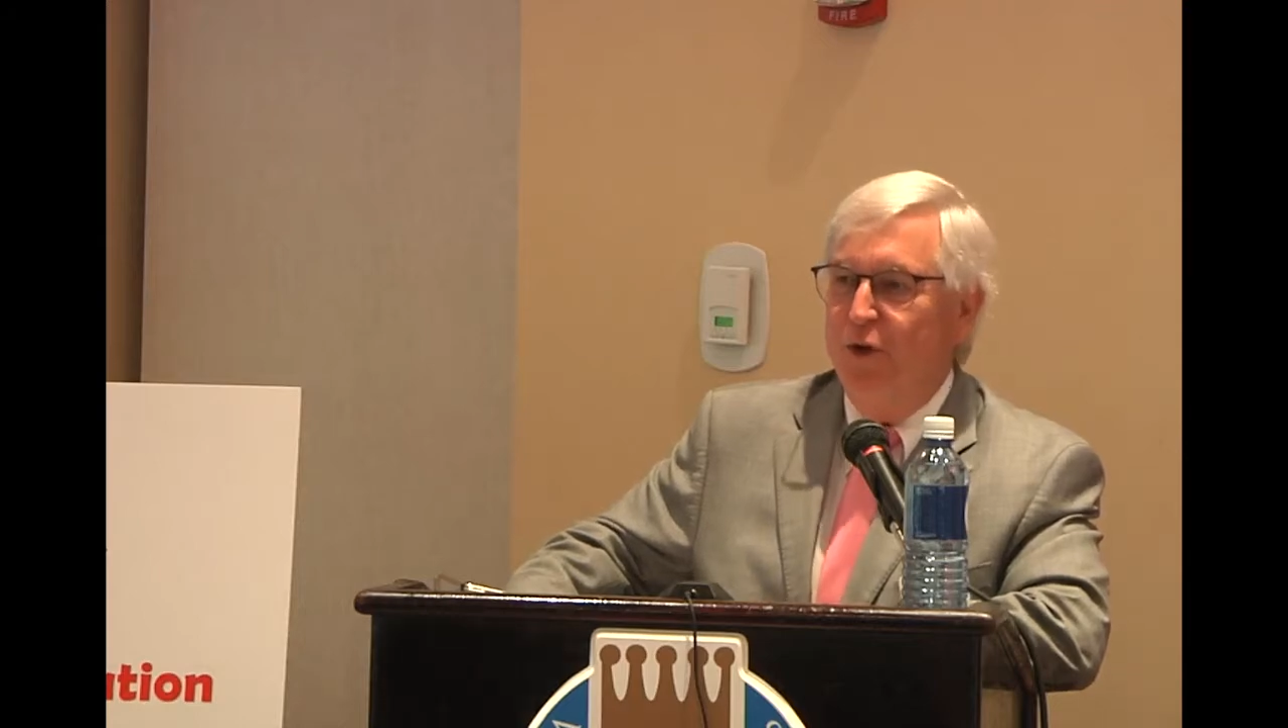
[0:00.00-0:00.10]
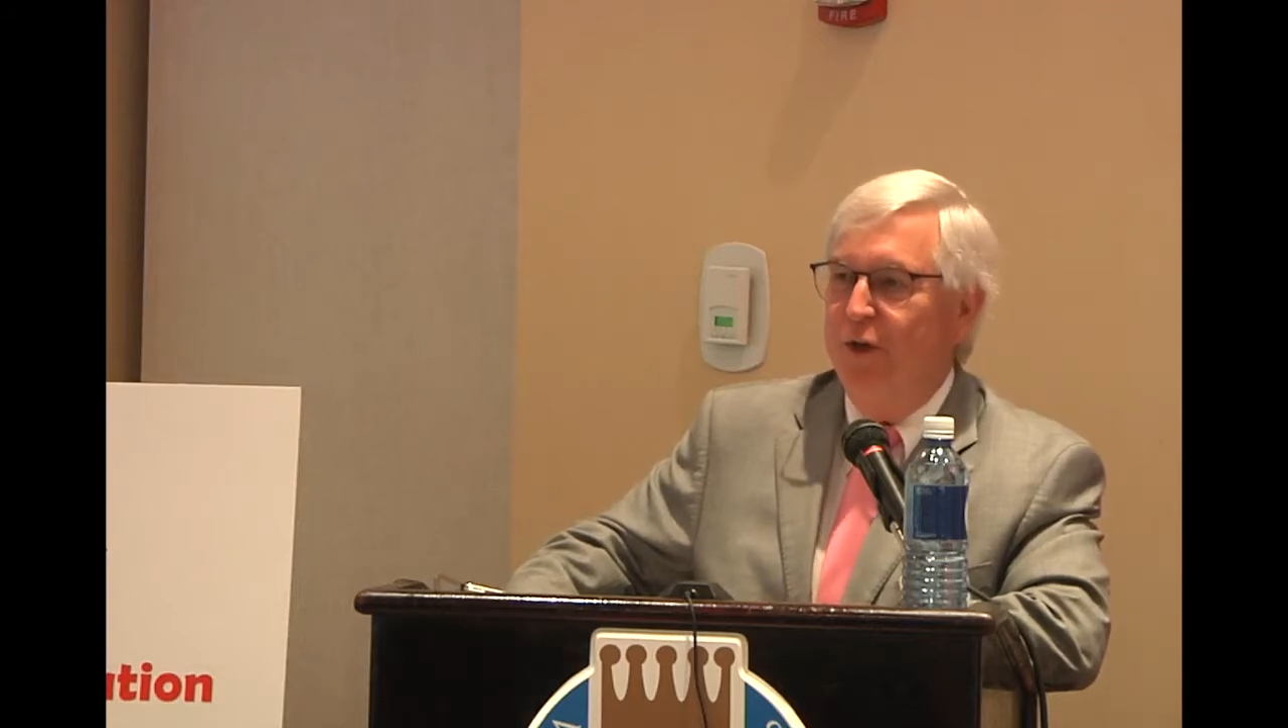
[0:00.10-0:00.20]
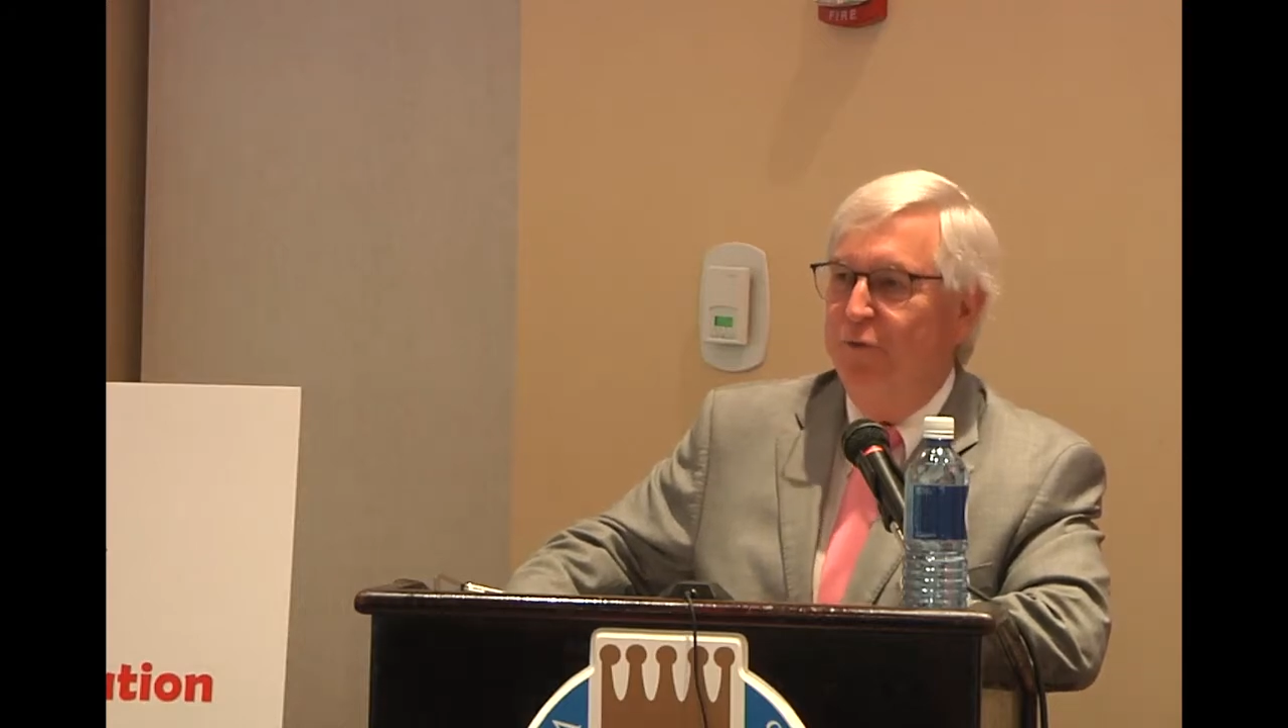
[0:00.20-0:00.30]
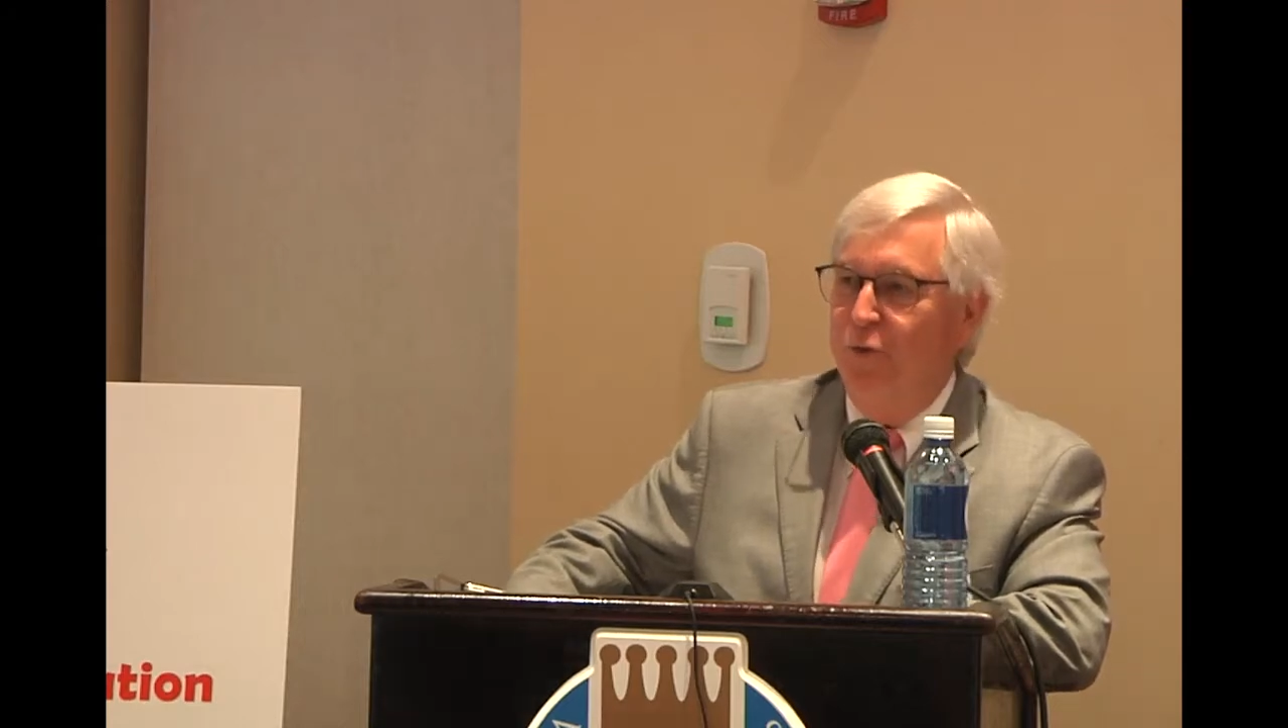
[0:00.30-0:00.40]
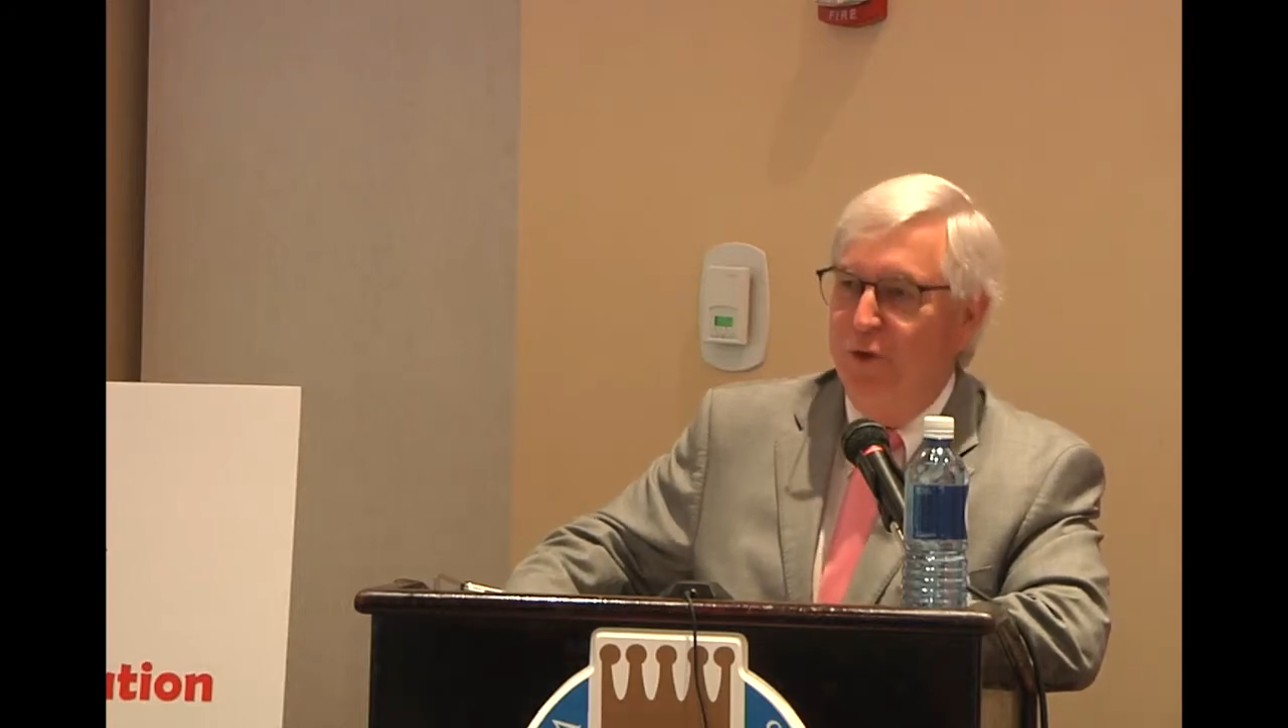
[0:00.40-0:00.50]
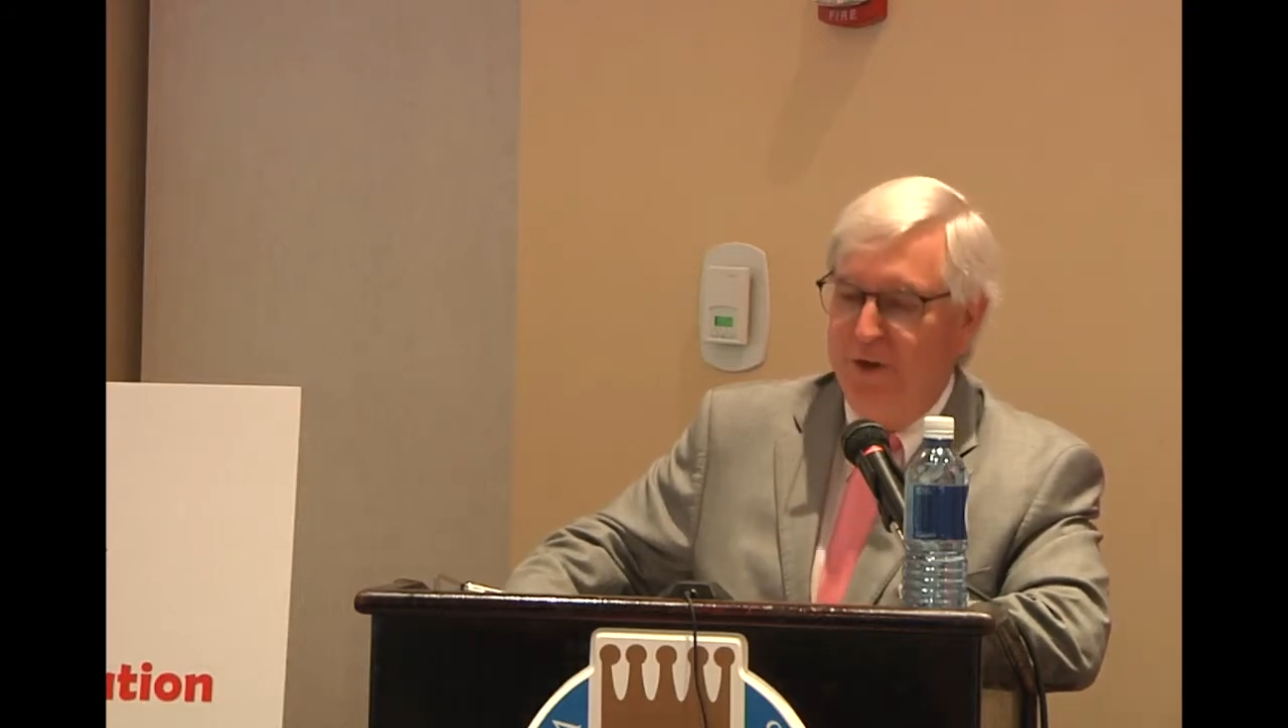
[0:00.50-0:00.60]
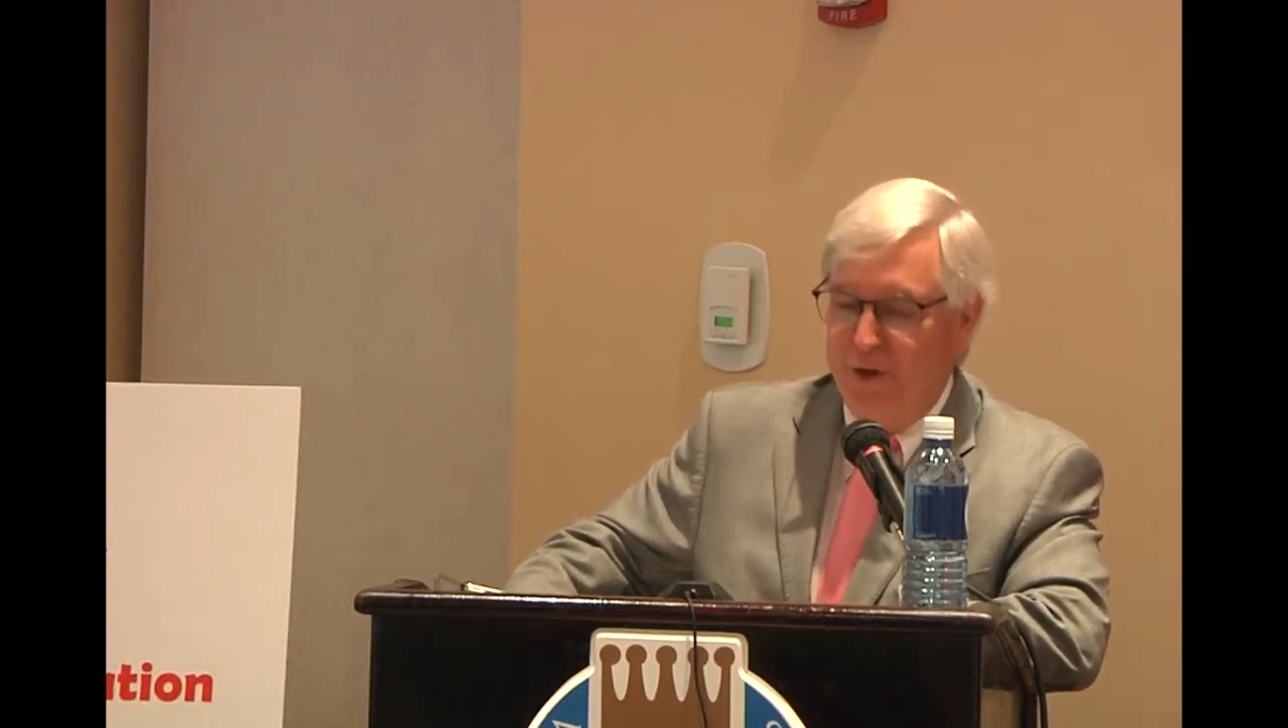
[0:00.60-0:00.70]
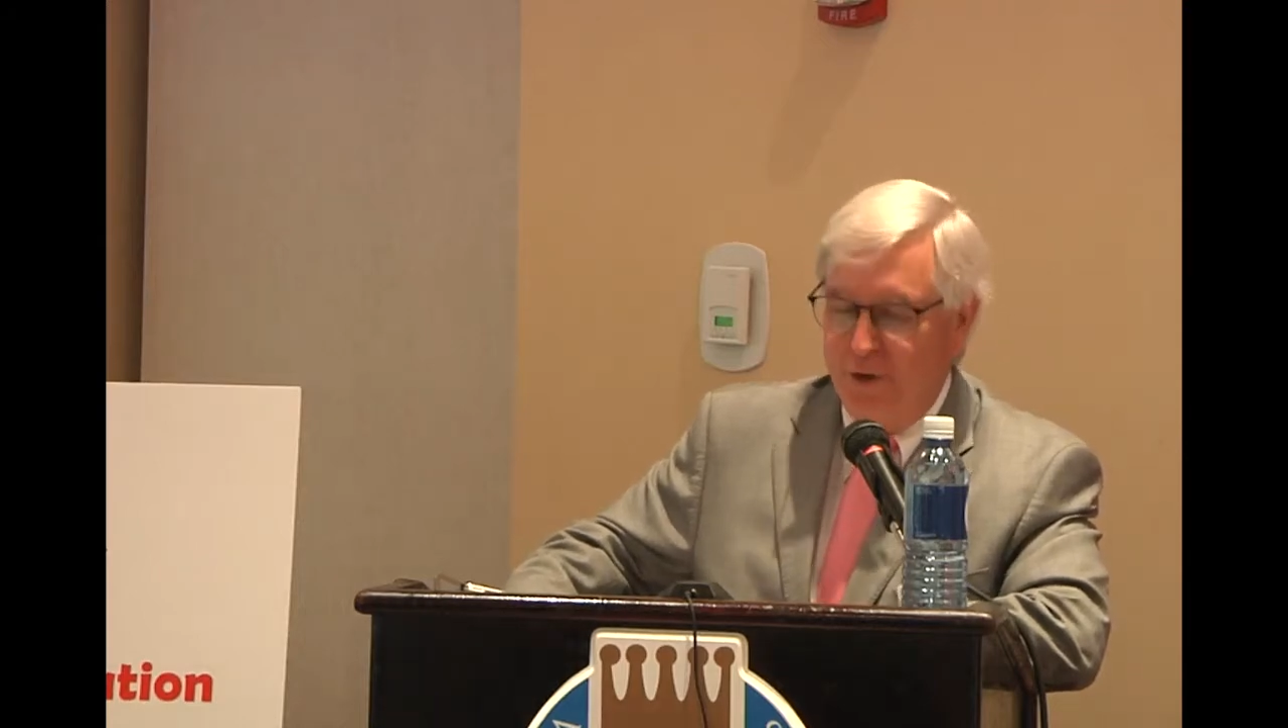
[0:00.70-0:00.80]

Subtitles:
looking forward to